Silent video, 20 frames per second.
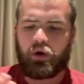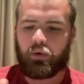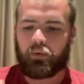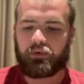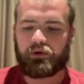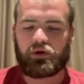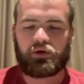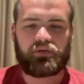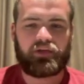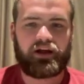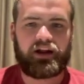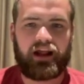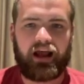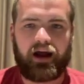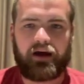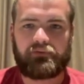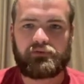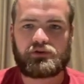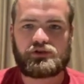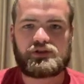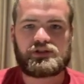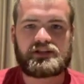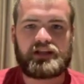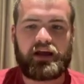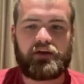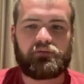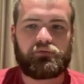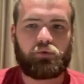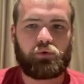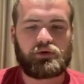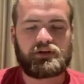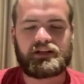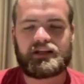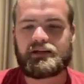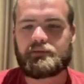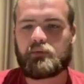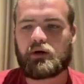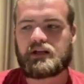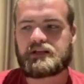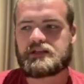We know that average is at
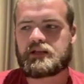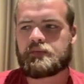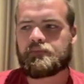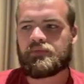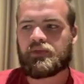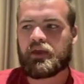fourteen months,